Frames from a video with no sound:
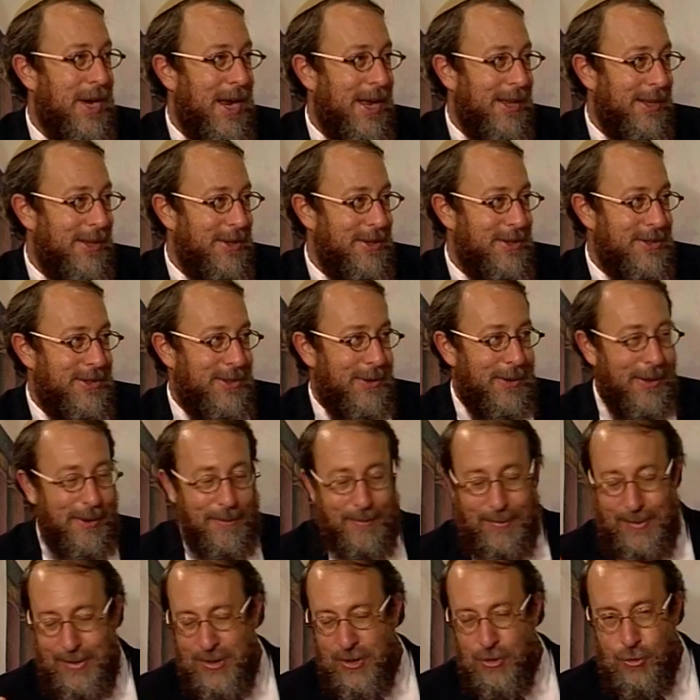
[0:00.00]
challenge. So they
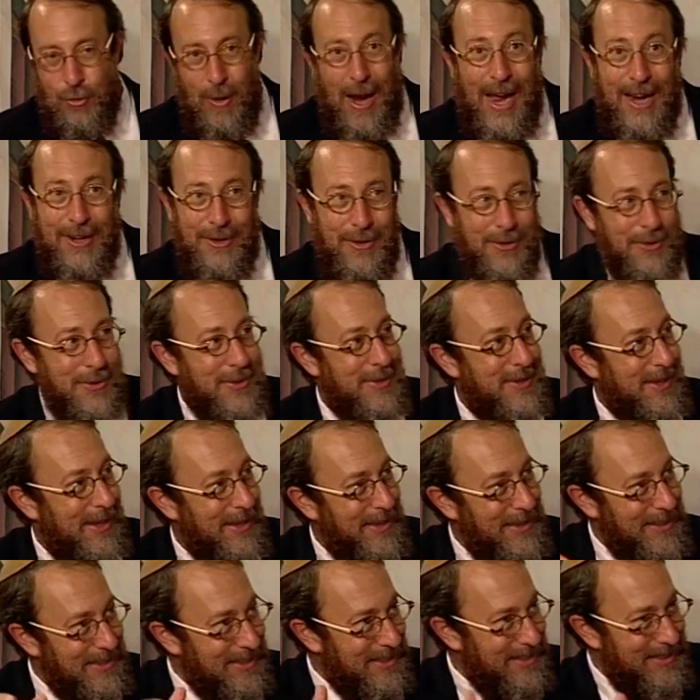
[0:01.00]
have these
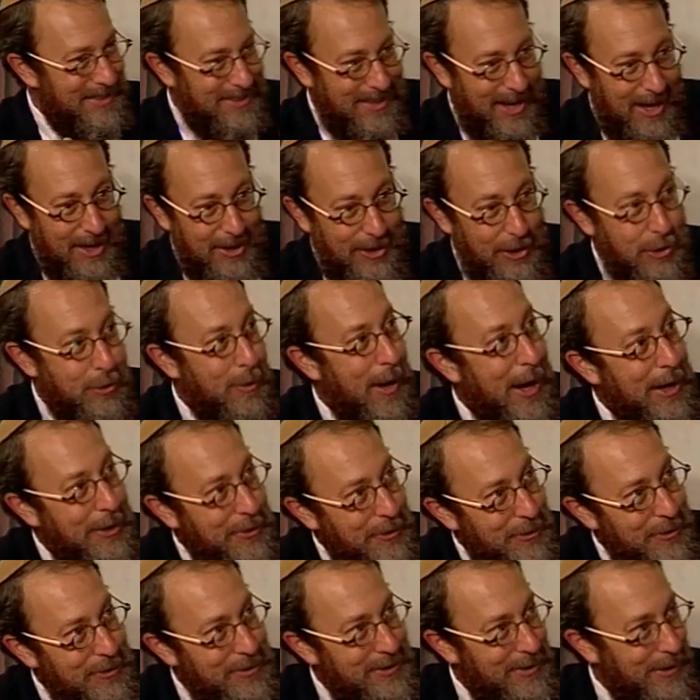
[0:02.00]
tiny
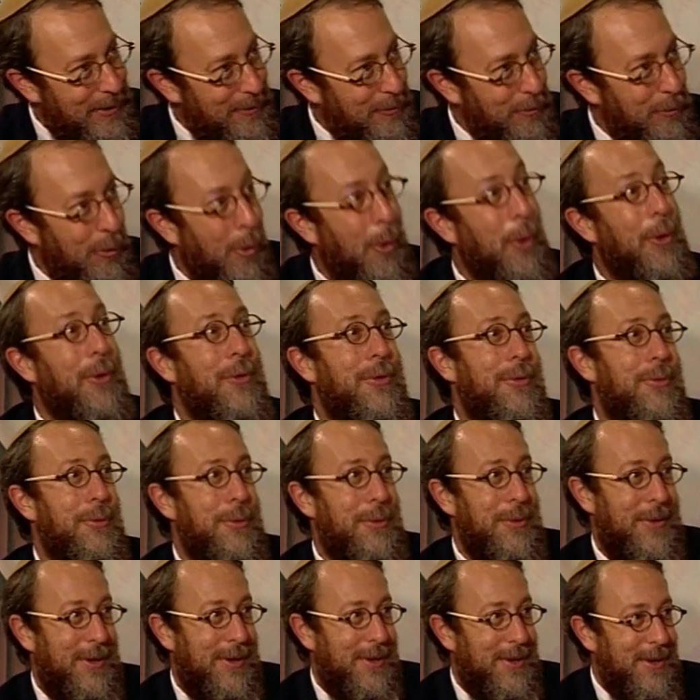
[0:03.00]
tractors that roll
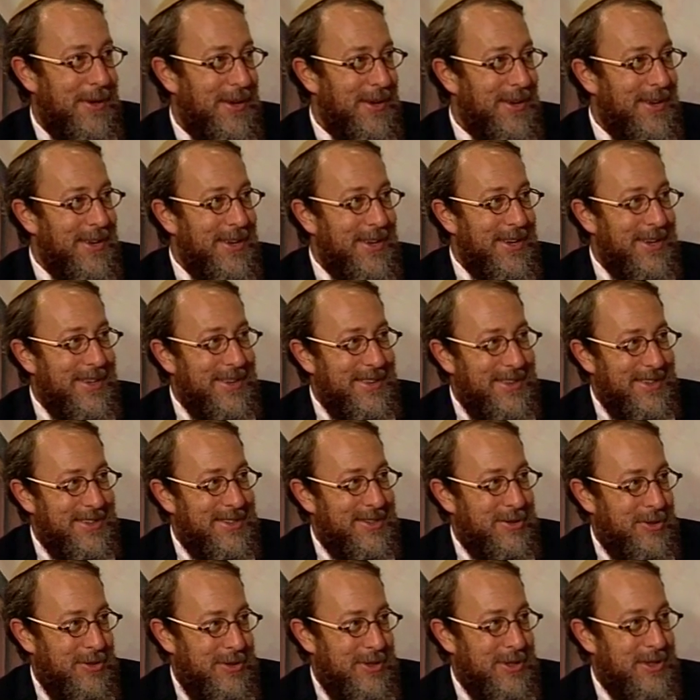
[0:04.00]
through the
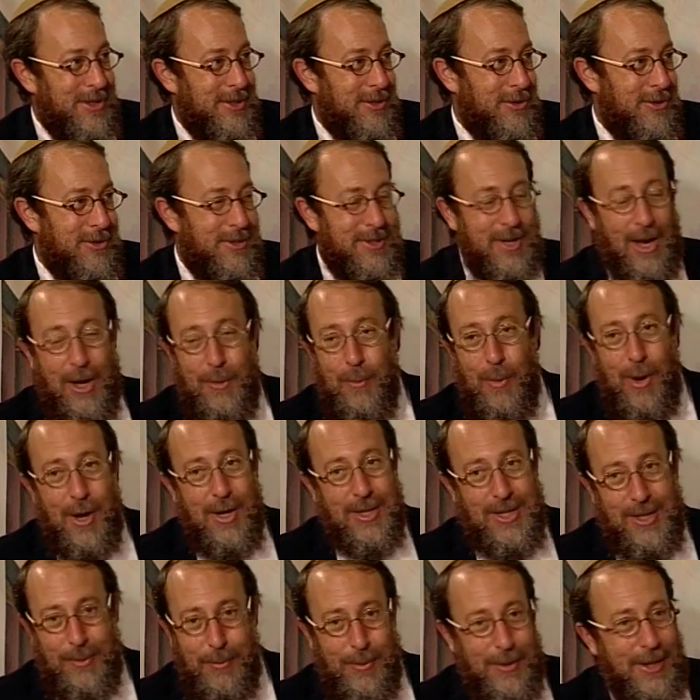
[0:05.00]

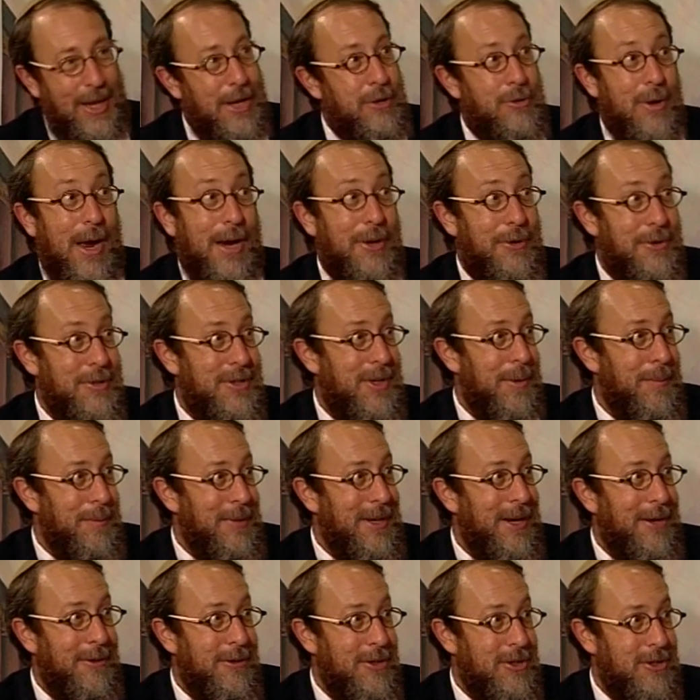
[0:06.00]
sidewalks. And when that tractor's
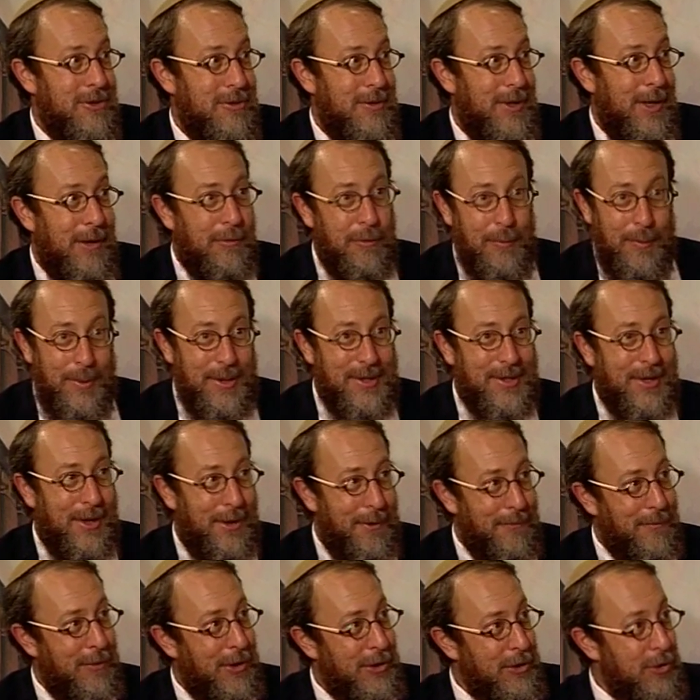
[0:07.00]
coming down the street, everybody's
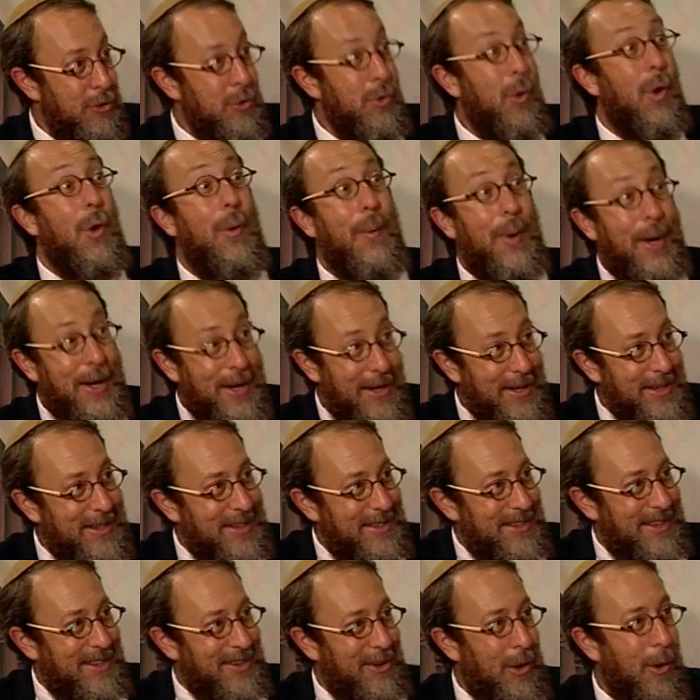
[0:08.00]
got to find a doorway to
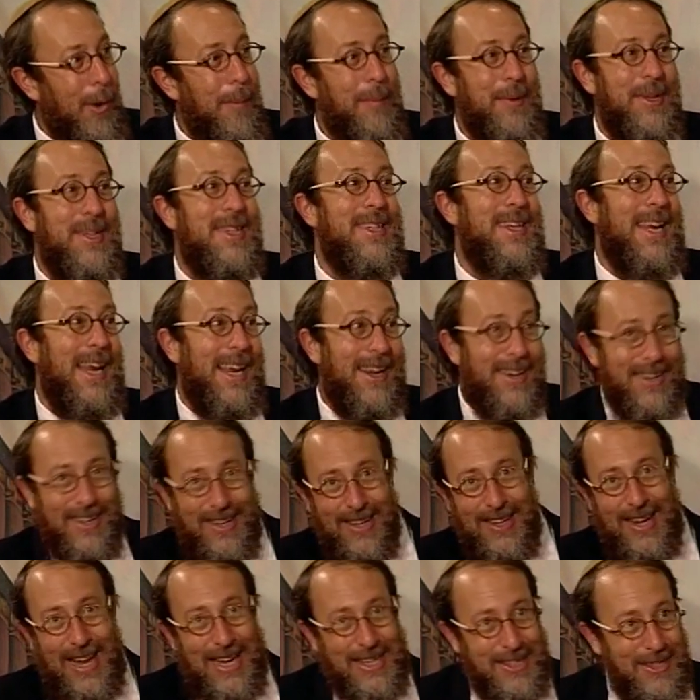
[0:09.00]
go up and stand in